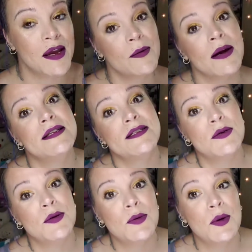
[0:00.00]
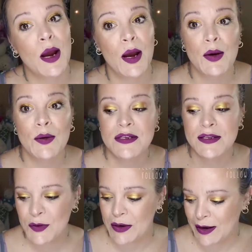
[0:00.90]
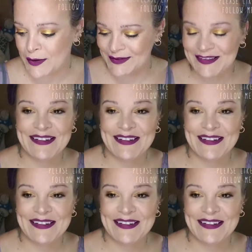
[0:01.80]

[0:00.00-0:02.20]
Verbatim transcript: am getting ready to go to the store now,